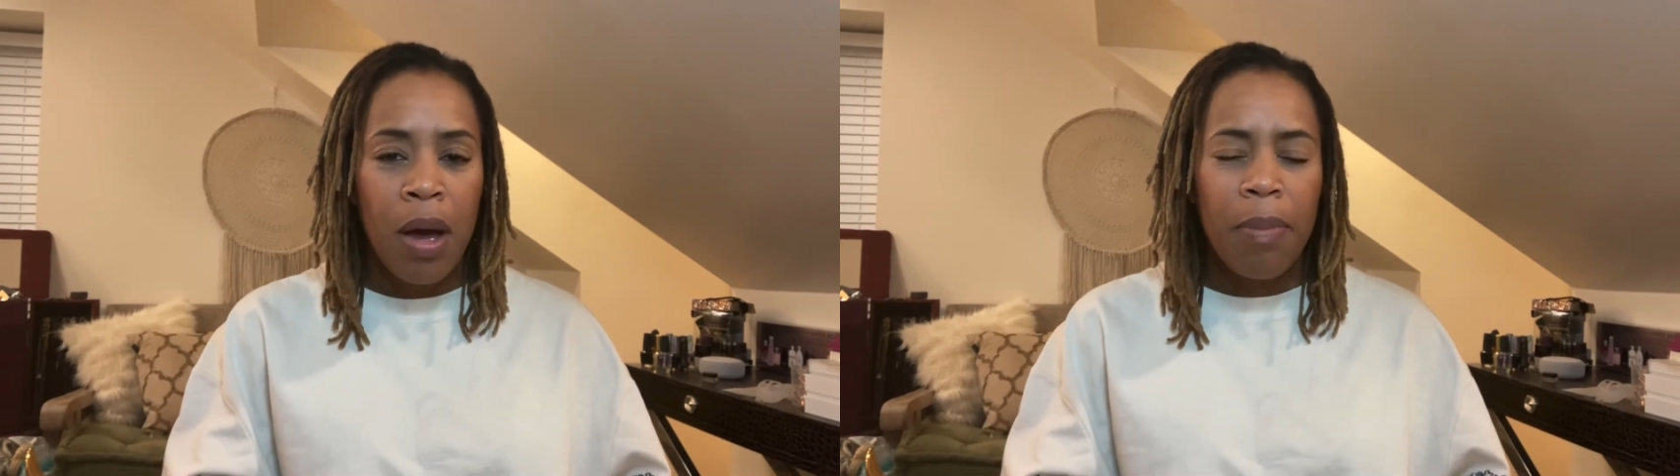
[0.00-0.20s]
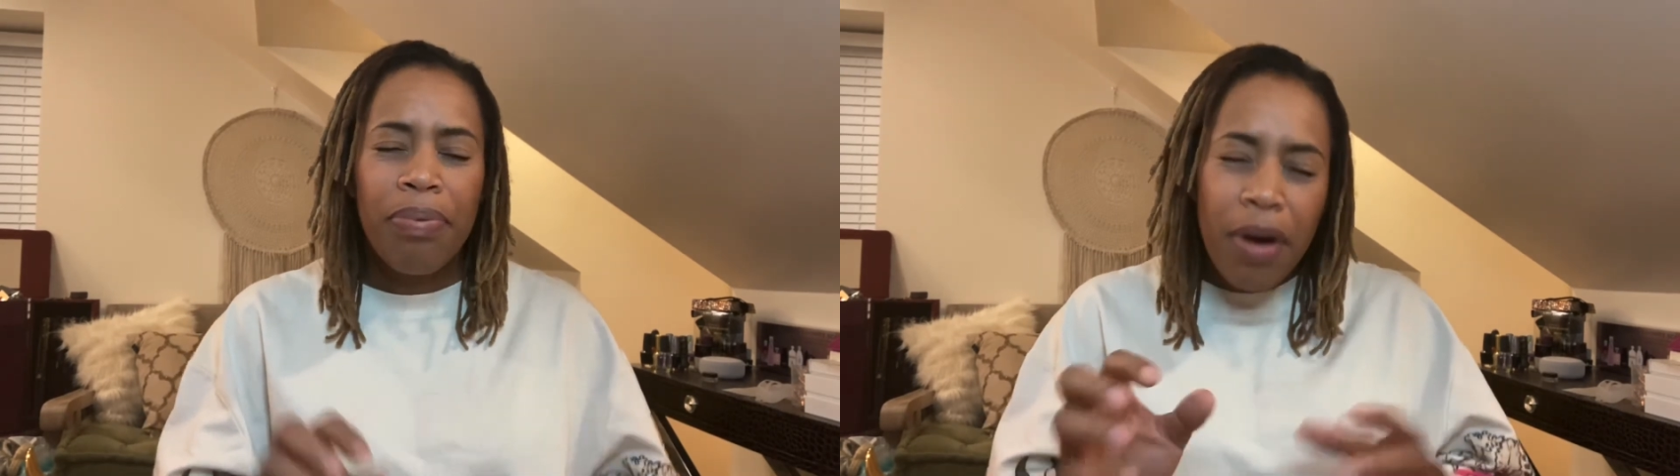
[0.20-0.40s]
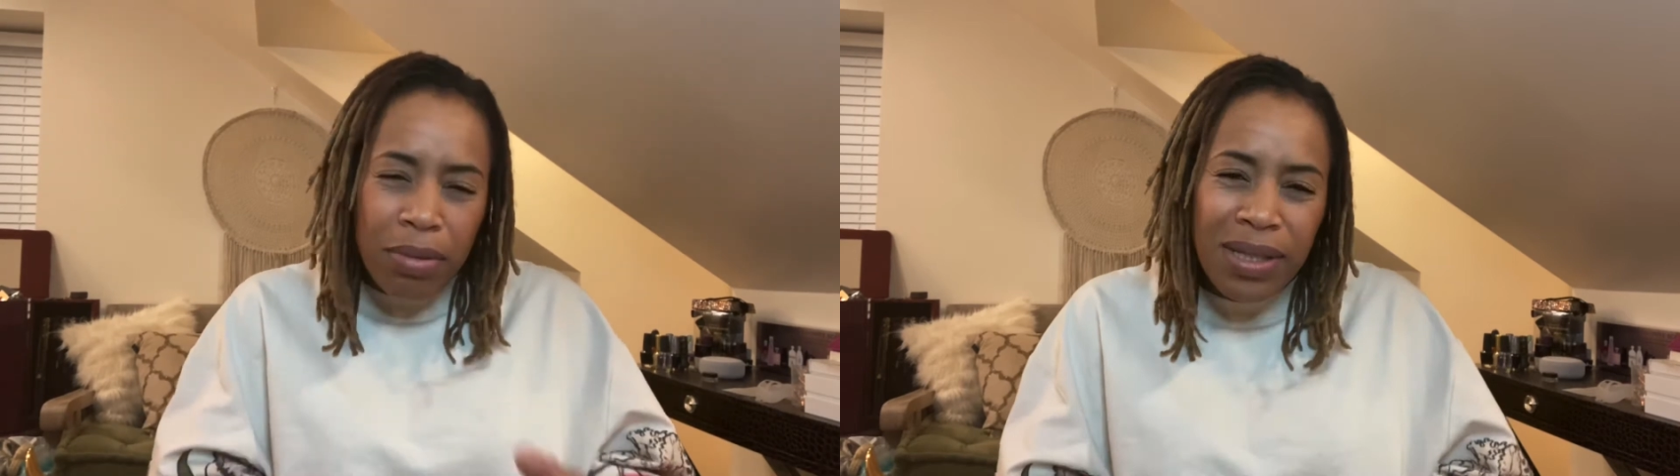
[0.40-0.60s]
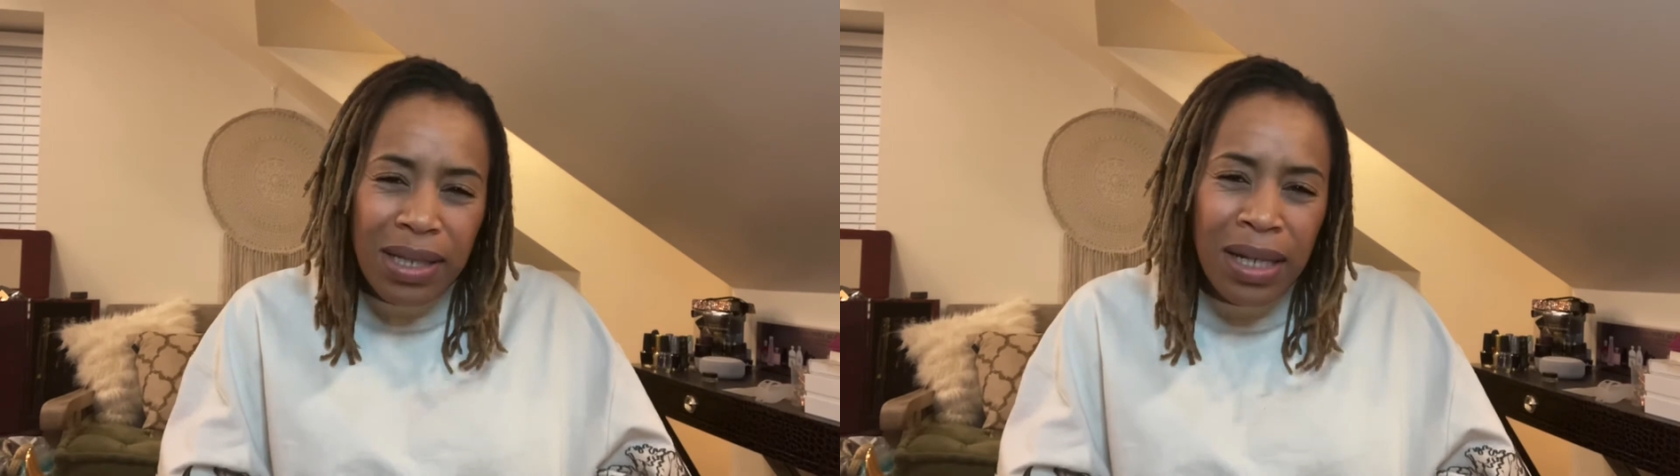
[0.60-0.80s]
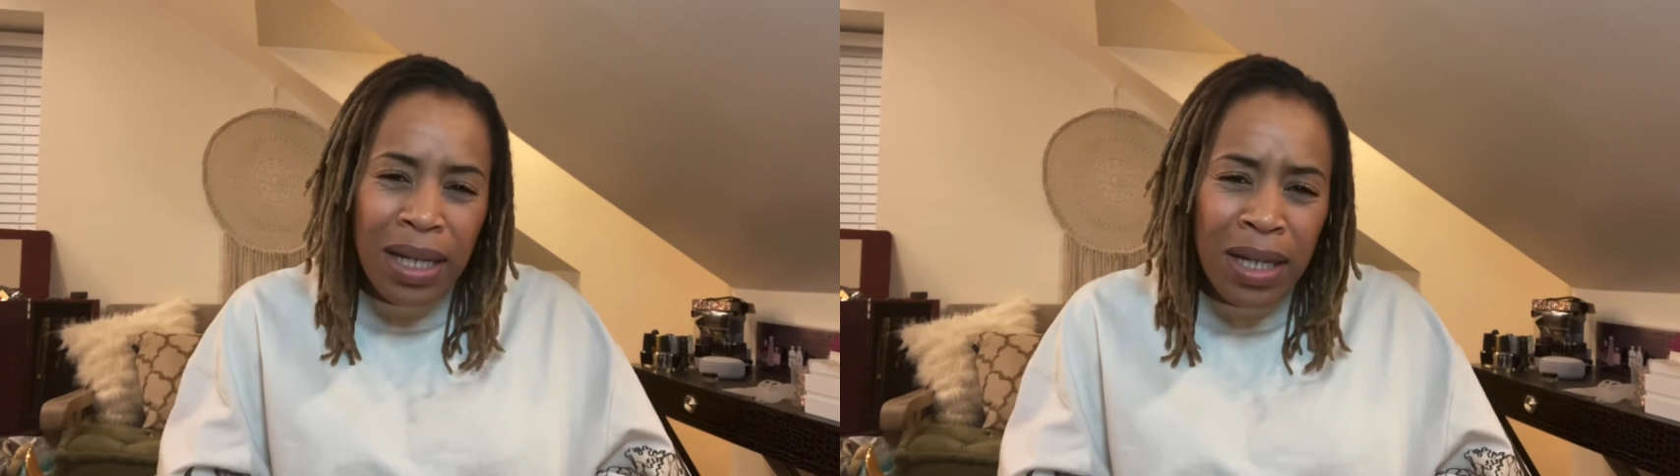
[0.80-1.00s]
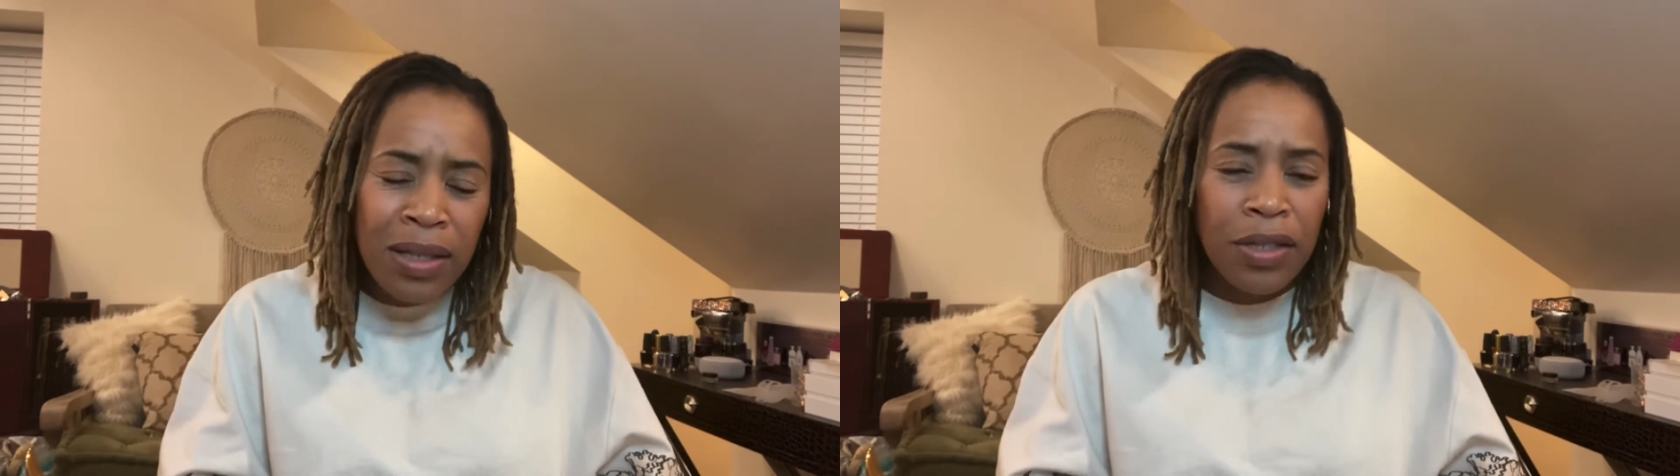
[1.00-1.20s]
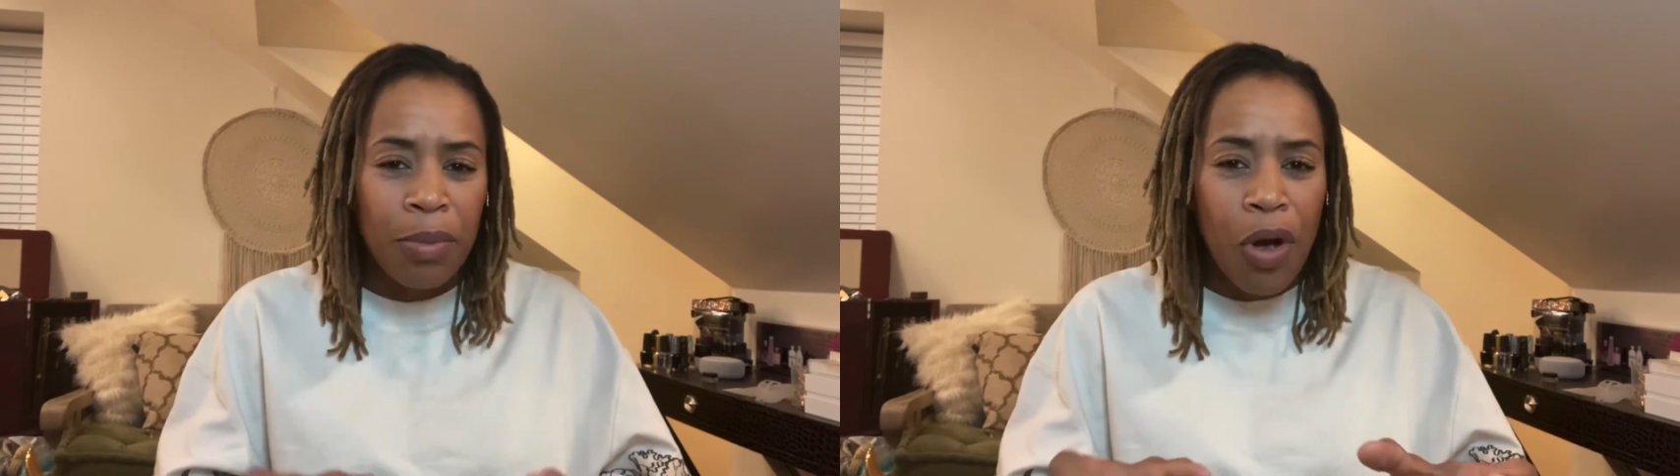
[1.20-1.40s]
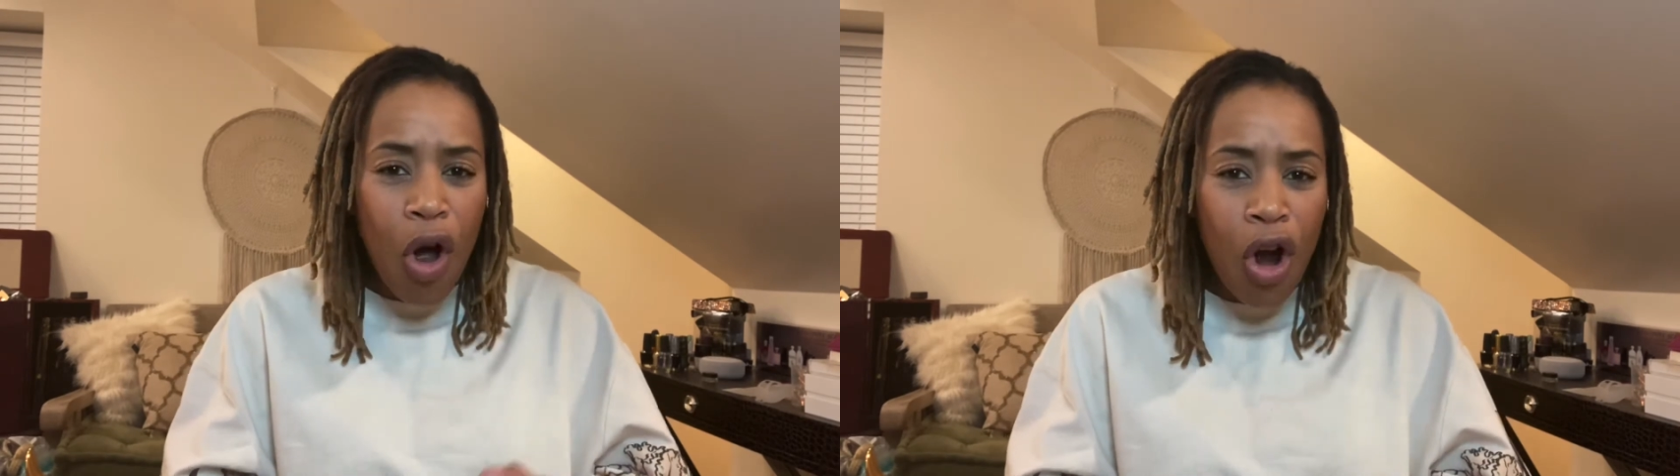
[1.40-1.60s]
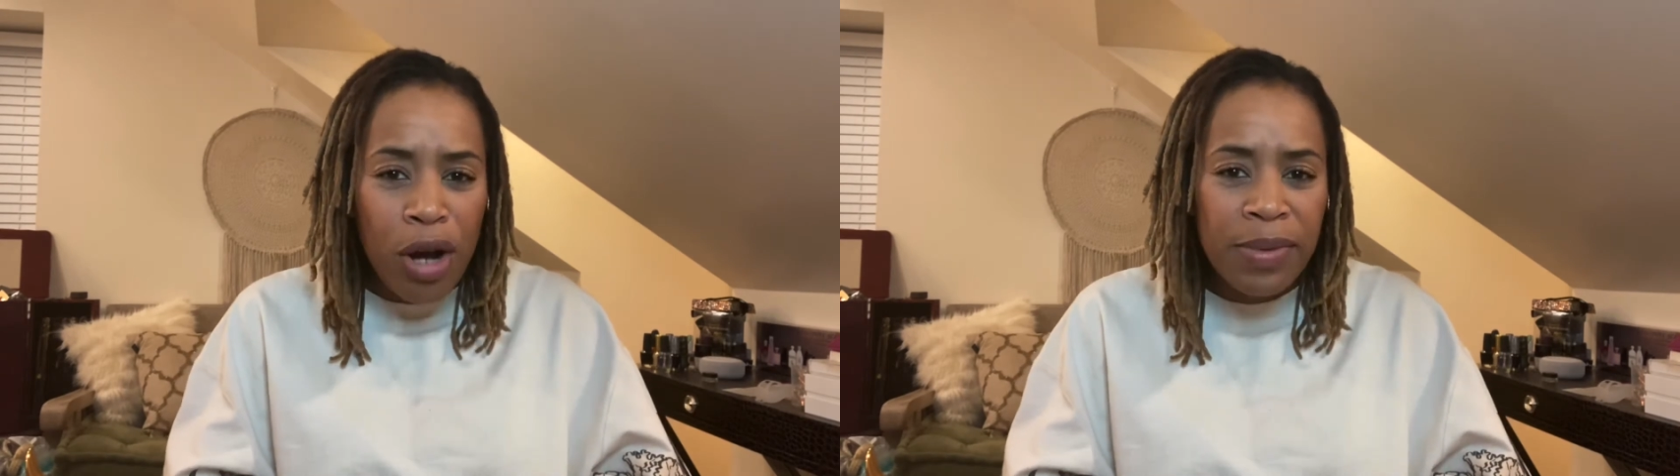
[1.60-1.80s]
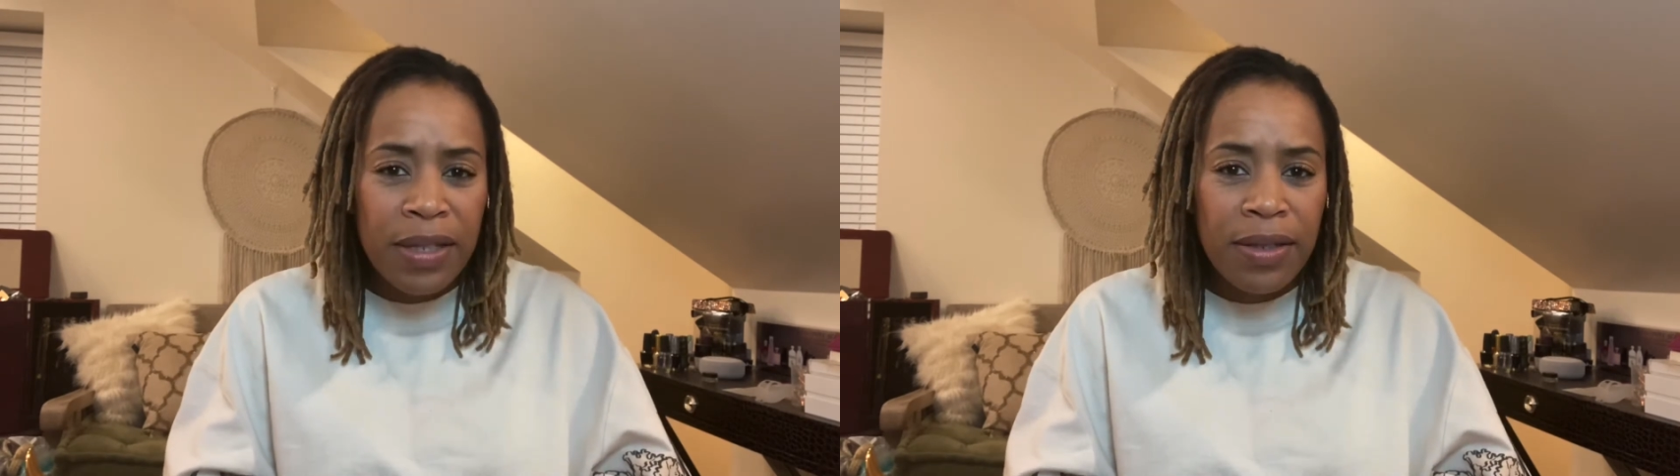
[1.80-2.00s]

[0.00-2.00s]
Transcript: protein, some carbs in